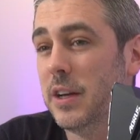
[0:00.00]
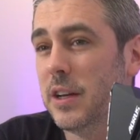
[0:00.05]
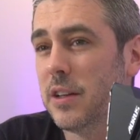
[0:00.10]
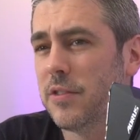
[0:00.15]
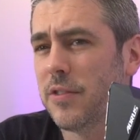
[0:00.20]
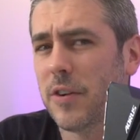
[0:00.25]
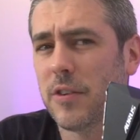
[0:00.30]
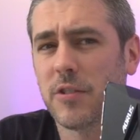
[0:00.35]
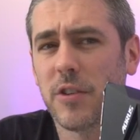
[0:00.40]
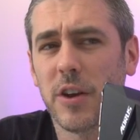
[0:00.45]

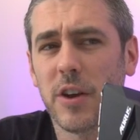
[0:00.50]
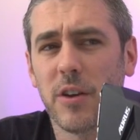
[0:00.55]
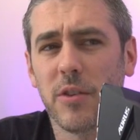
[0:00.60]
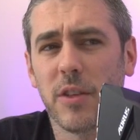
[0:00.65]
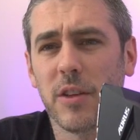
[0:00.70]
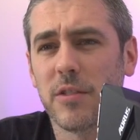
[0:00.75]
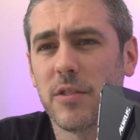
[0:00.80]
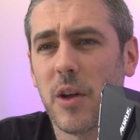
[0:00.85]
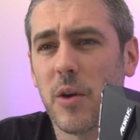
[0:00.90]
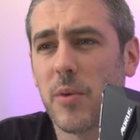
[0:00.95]
As far as I know,
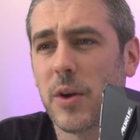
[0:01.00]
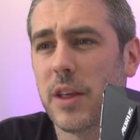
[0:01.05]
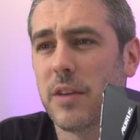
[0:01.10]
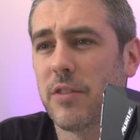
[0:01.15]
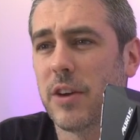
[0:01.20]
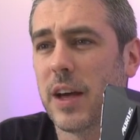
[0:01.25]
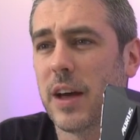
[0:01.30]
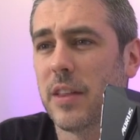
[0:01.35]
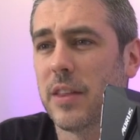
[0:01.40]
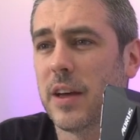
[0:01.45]
there's no one
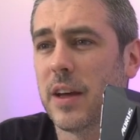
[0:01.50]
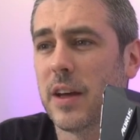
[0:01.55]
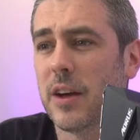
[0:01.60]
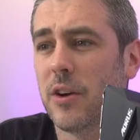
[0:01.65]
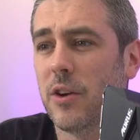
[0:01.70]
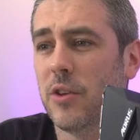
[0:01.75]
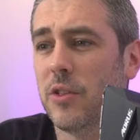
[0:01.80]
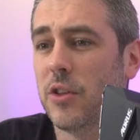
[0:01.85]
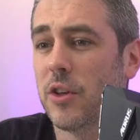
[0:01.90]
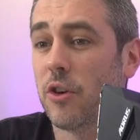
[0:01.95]
even out
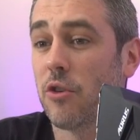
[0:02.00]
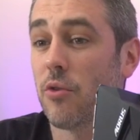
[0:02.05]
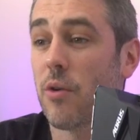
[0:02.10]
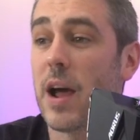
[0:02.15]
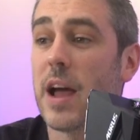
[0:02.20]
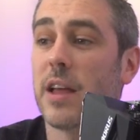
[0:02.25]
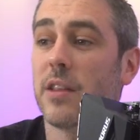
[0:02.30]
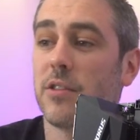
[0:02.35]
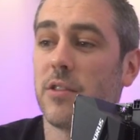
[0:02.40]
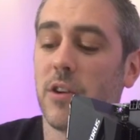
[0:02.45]
there on the
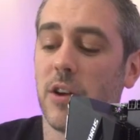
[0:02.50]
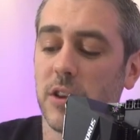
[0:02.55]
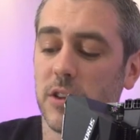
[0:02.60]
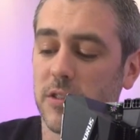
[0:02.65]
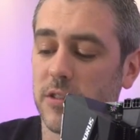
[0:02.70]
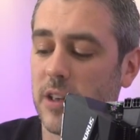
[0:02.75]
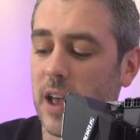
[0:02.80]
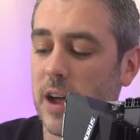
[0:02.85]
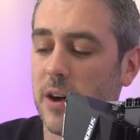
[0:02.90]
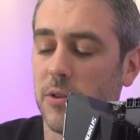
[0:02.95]
grand kind
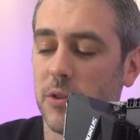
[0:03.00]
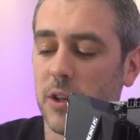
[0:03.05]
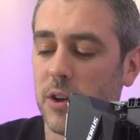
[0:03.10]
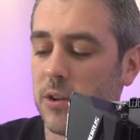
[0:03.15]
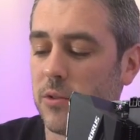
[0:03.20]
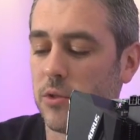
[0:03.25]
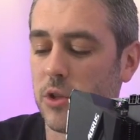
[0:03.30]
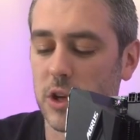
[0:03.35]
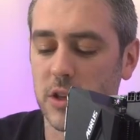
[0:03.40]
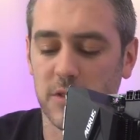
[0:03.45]
of scale, you
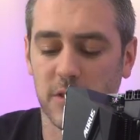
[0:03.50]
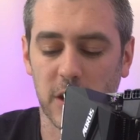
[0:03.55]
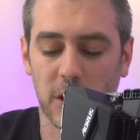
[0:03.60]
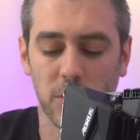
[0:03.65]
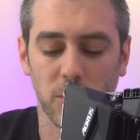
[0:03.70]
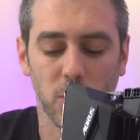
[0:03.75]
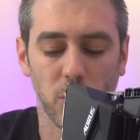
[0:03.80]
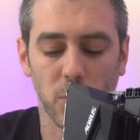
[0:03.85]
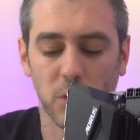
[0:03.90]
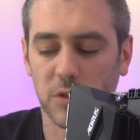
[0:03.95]
know,
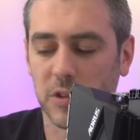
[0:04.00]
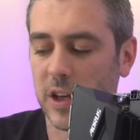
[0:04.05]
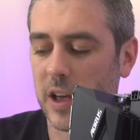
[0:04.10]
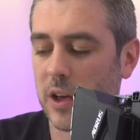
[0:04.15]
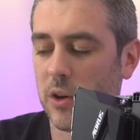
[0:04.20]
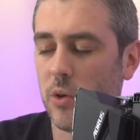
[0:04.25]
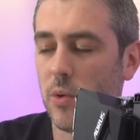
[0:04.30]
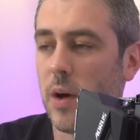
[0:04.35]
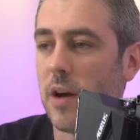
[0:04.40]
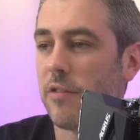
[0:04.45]
G-Skill,
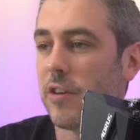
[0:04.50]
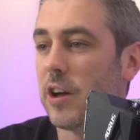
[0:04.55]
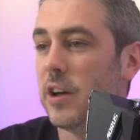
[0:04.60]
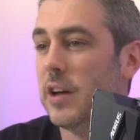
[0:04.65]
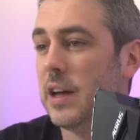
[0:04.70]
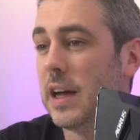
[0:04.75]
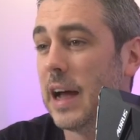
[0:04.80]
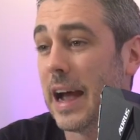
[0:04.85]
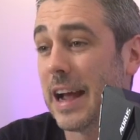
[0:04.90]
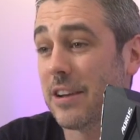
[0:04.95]
Corsair, whoever,
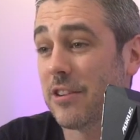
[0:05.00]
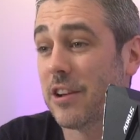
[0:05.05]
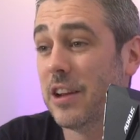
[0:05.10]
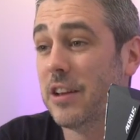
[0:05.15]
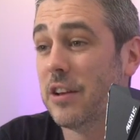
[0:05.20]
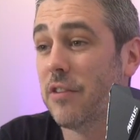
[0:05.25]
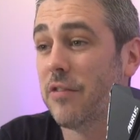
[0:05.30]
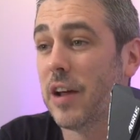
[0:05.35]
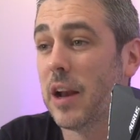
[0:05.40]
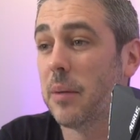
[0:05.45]

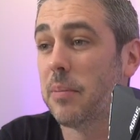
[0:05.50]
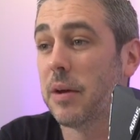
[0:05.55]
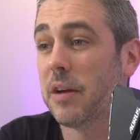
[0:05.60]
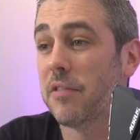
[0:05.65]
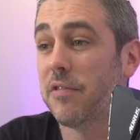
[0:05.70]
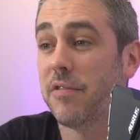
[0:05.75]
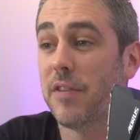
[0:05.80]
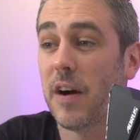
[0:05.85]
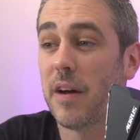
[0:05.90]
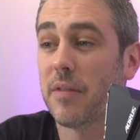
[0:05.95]
actually
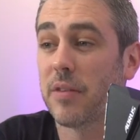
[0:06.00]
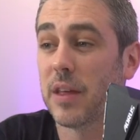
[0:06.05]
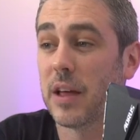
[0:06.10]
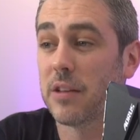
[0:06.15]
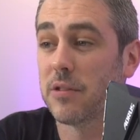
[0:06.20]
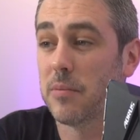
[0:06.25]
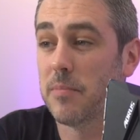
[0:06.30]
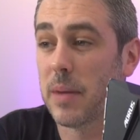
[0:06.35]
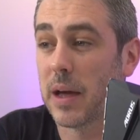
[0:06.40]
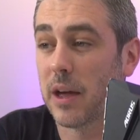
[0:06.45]
developing
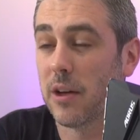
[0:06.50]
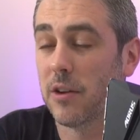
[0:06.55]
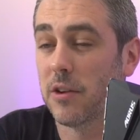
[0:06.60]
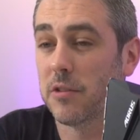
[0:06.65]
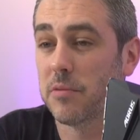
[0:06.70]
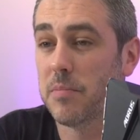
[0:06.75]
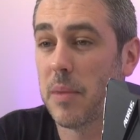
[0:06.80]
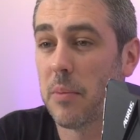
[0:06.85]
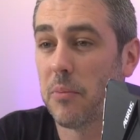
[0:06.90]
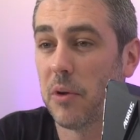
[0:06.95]
5,000
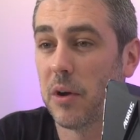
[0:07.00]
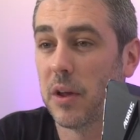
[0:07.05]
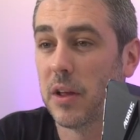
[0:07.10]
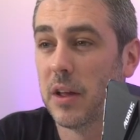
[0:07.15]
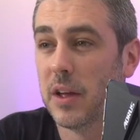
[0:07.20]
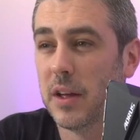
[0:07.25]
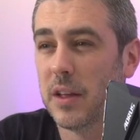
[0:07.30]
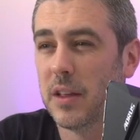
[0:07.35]
megahertz memory